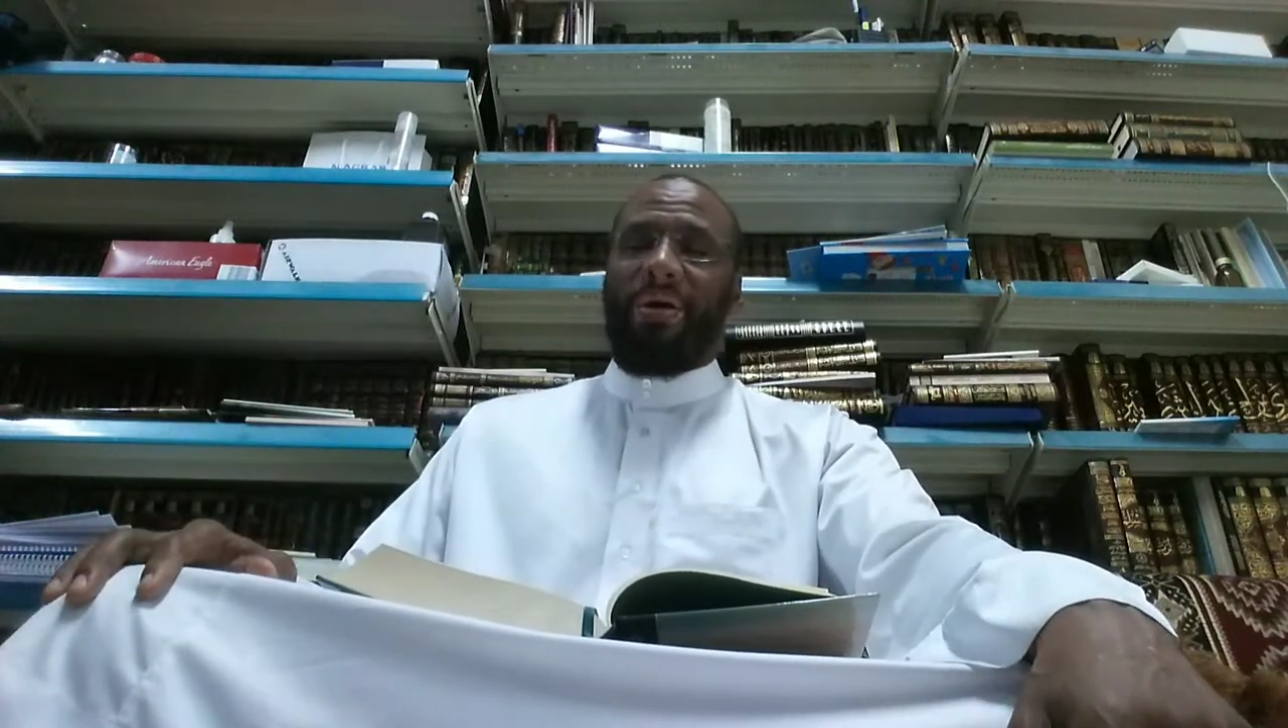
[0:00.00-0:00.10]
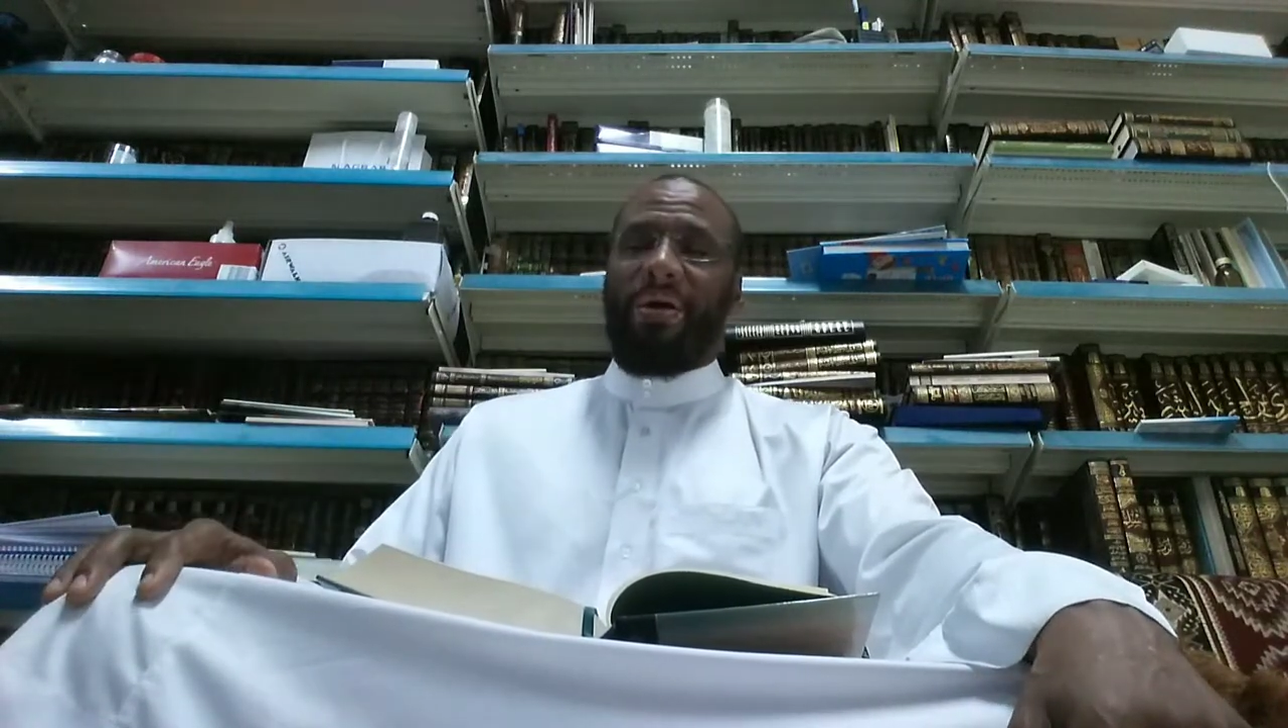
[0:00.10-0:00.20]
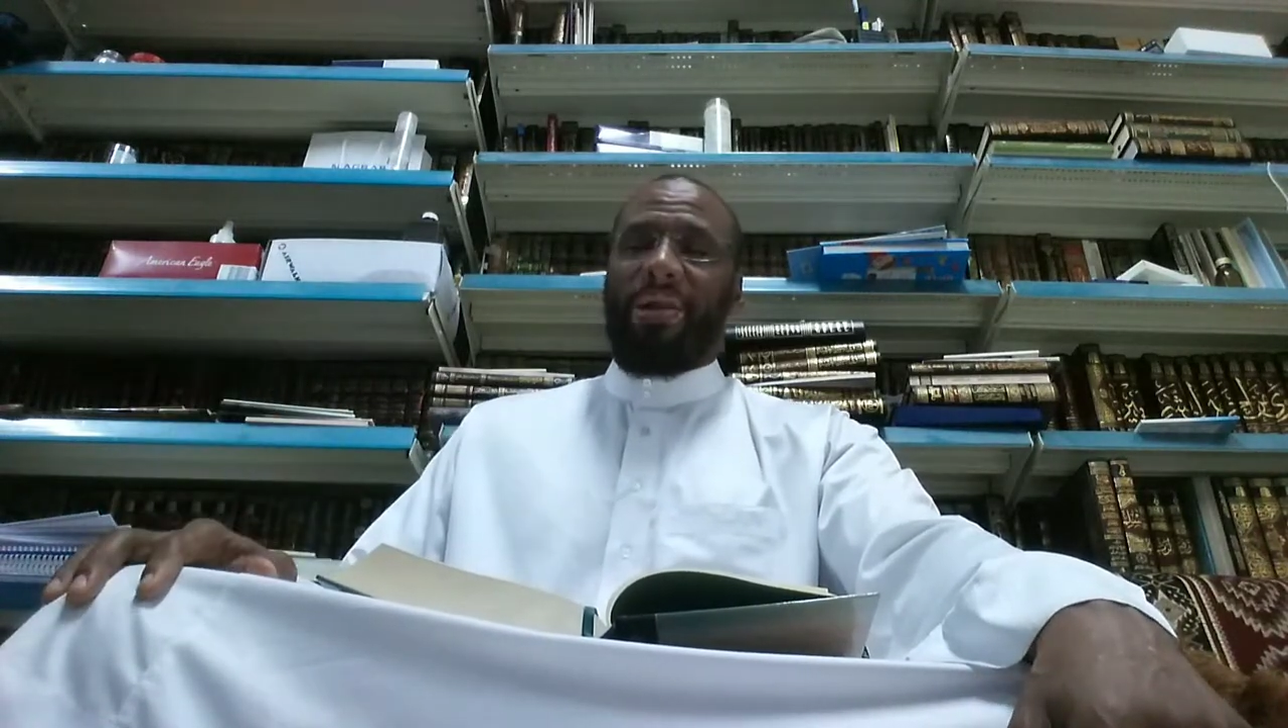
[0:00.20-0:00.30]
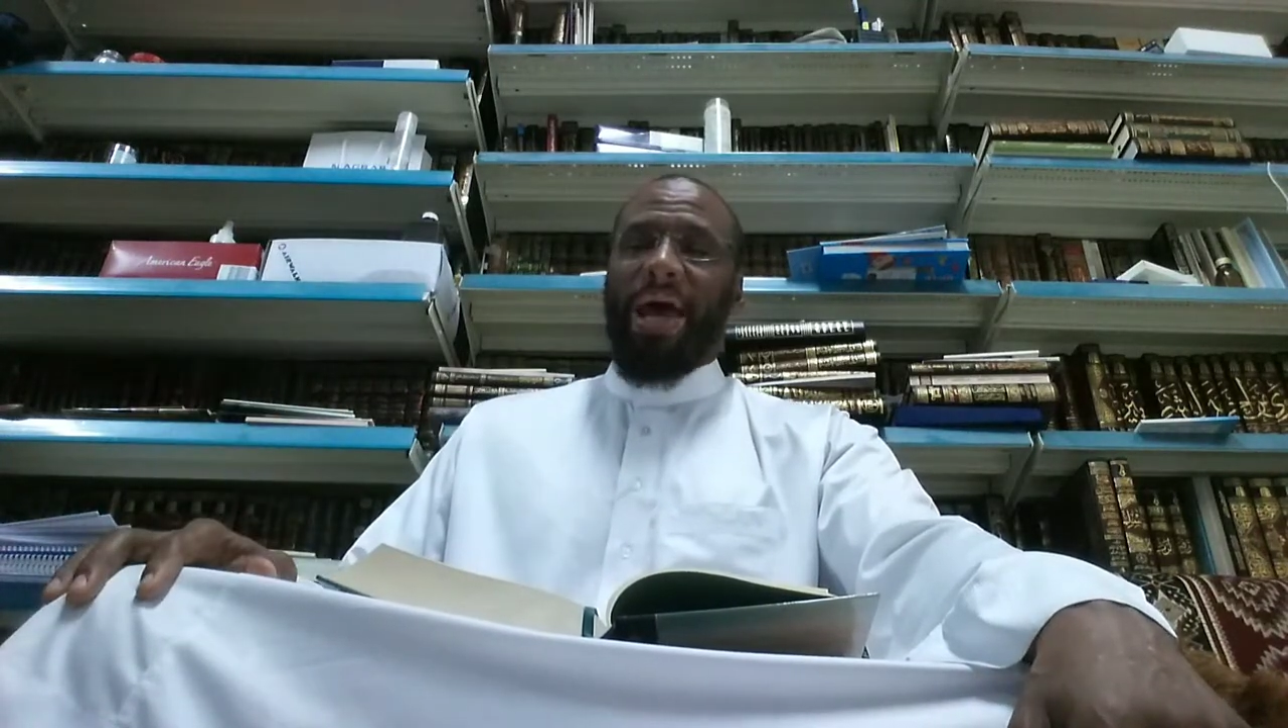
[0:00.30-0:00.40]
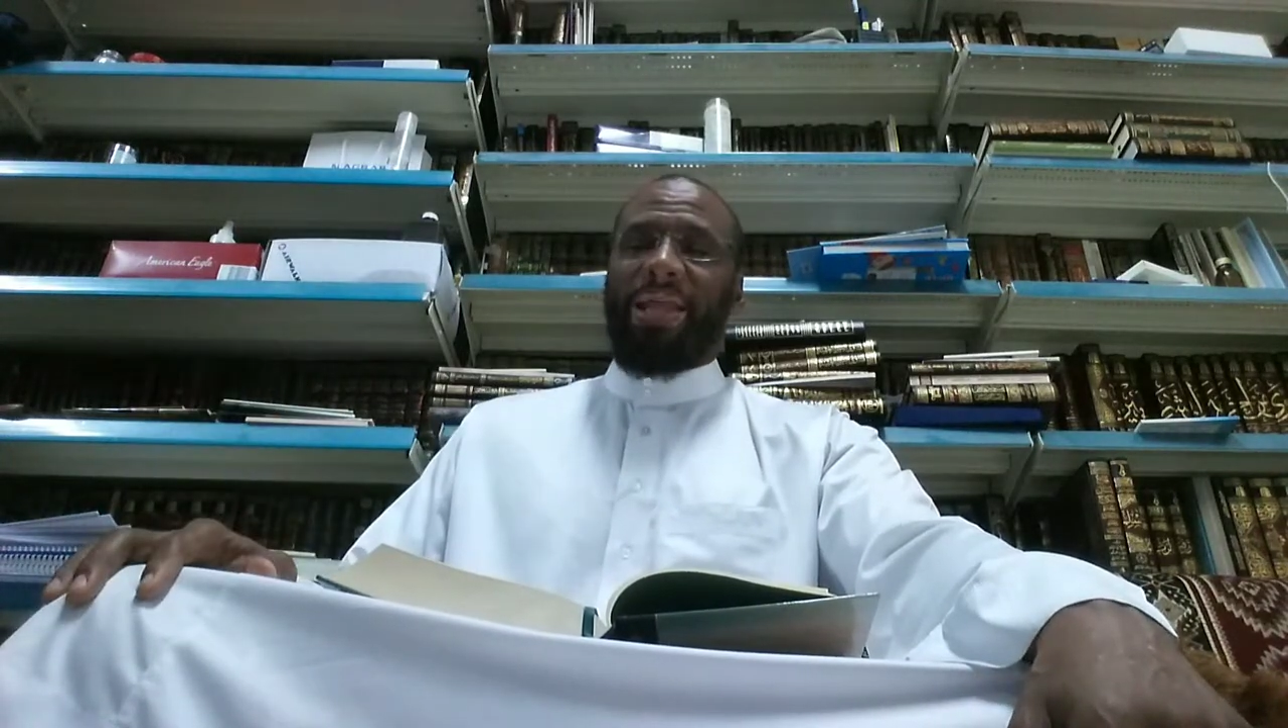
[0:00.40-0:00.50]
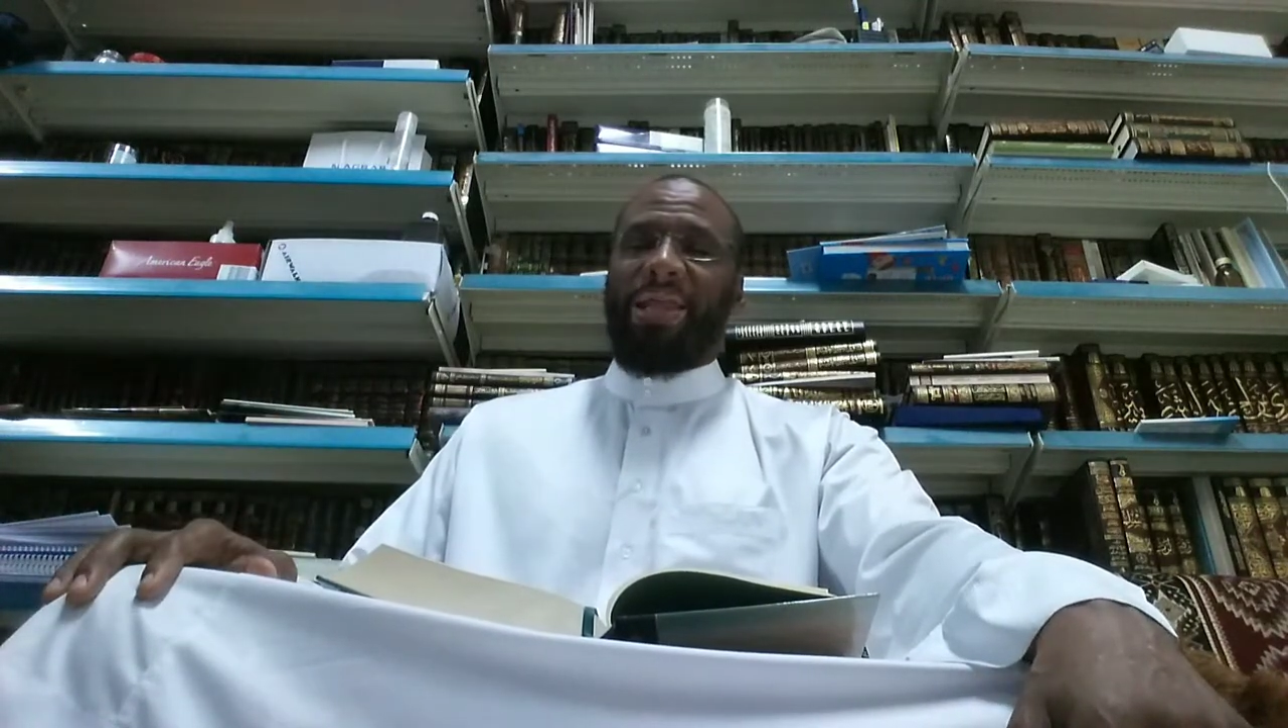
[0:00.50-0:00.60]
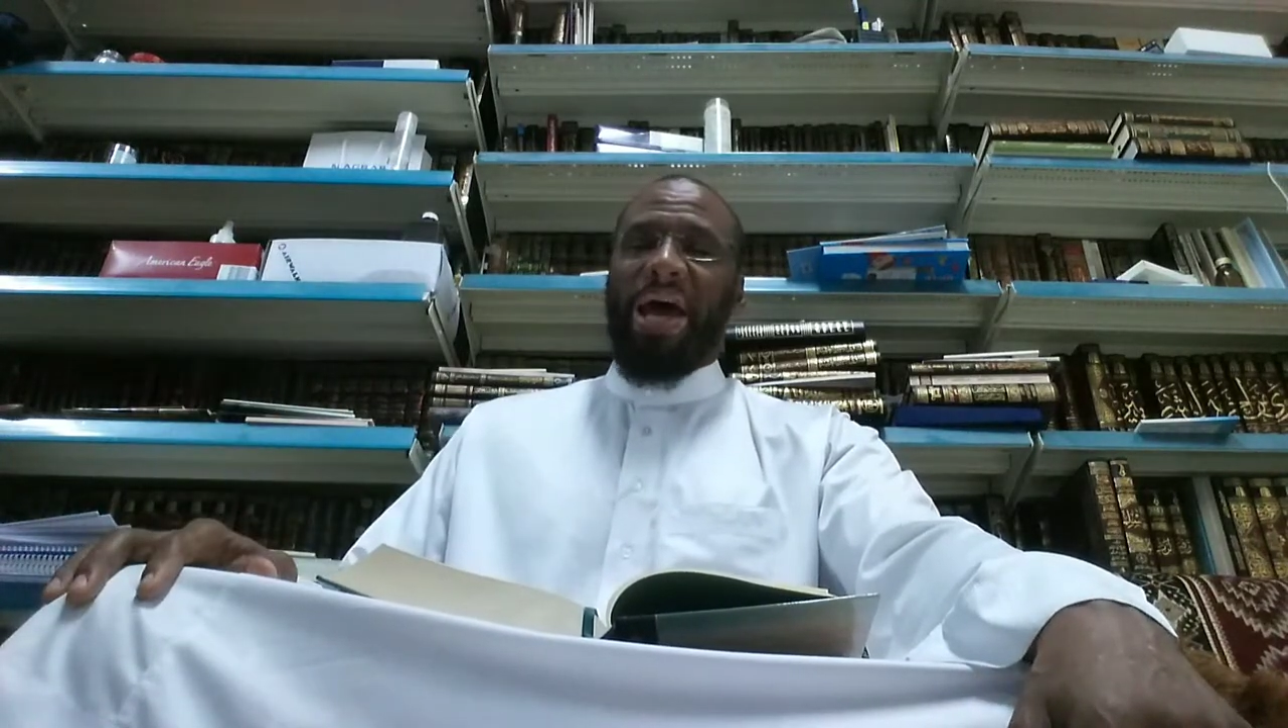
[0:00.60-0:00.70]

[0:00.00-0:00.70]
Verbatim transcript: like that,